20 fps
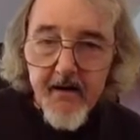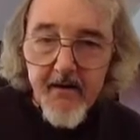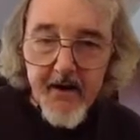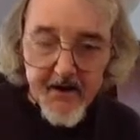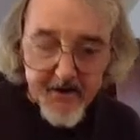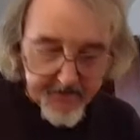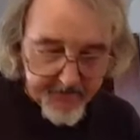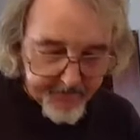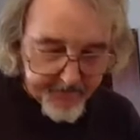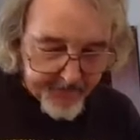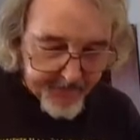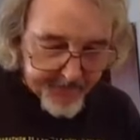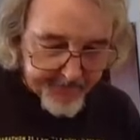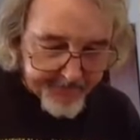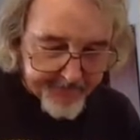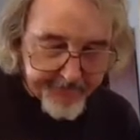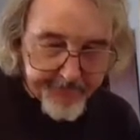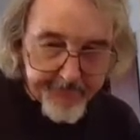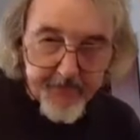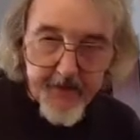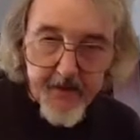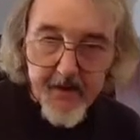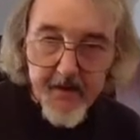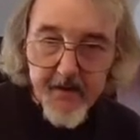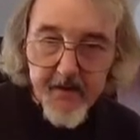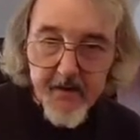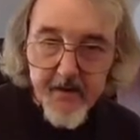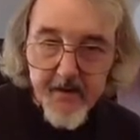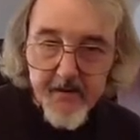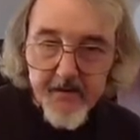All right.
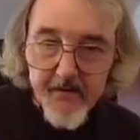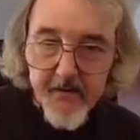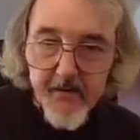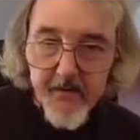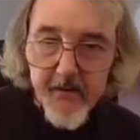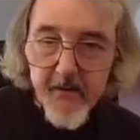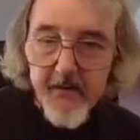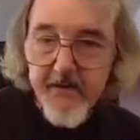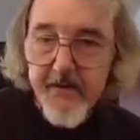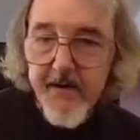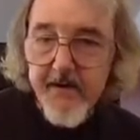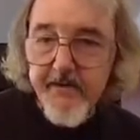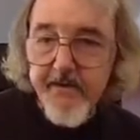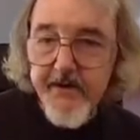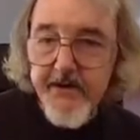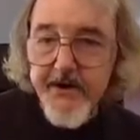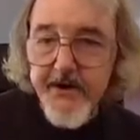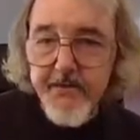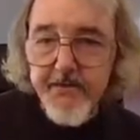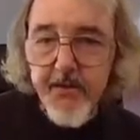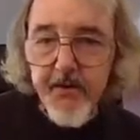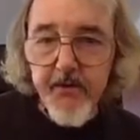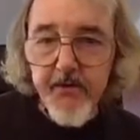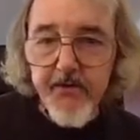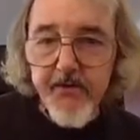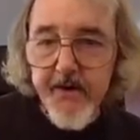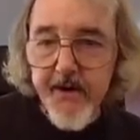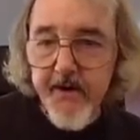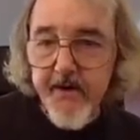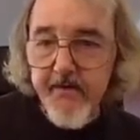So we've got fishing
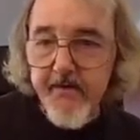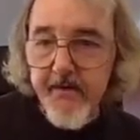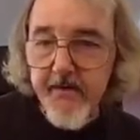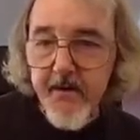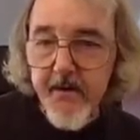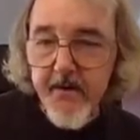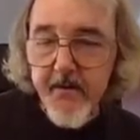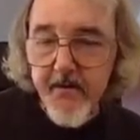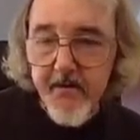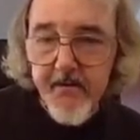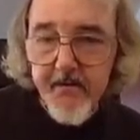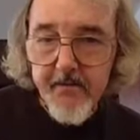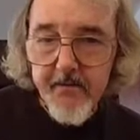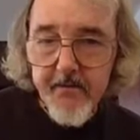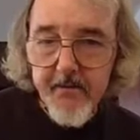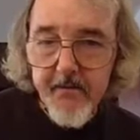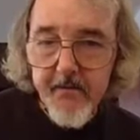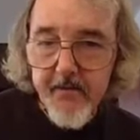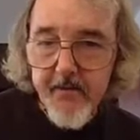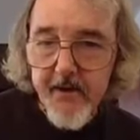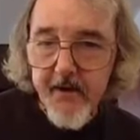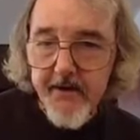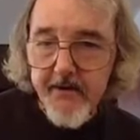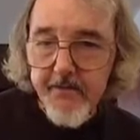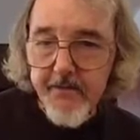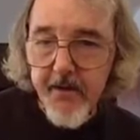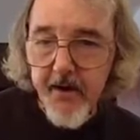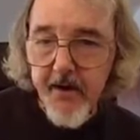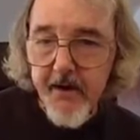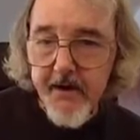poles now from our
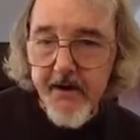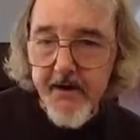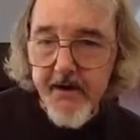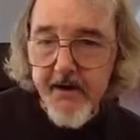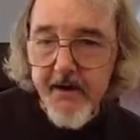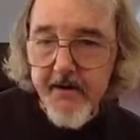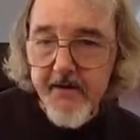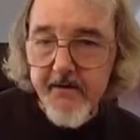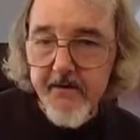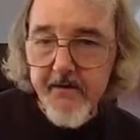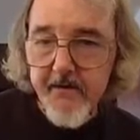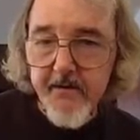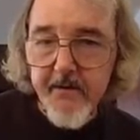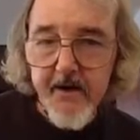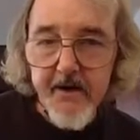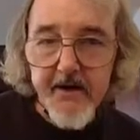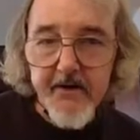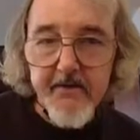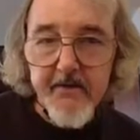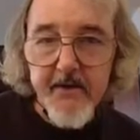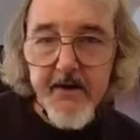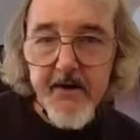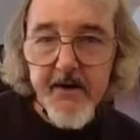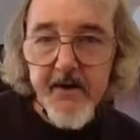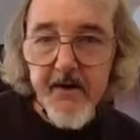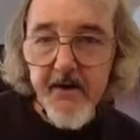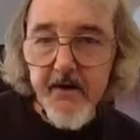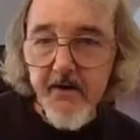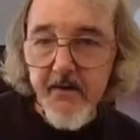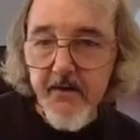last party. So I guess we
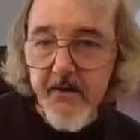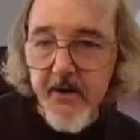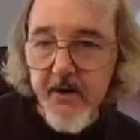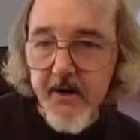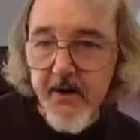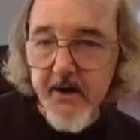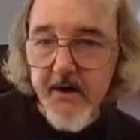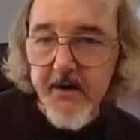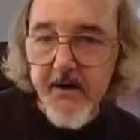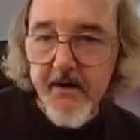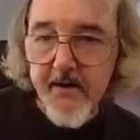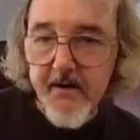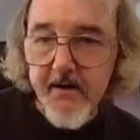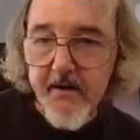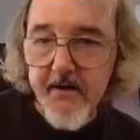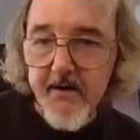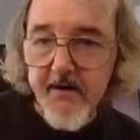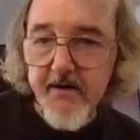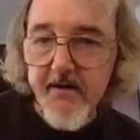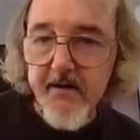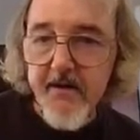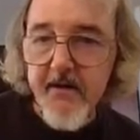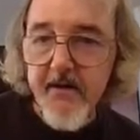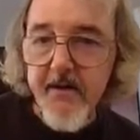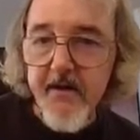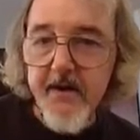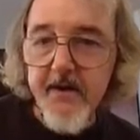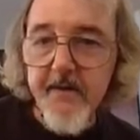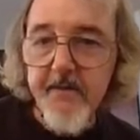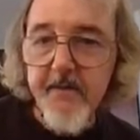can get our own cod in
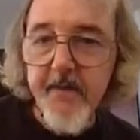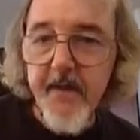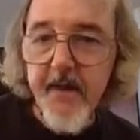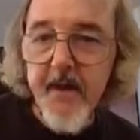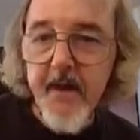theory.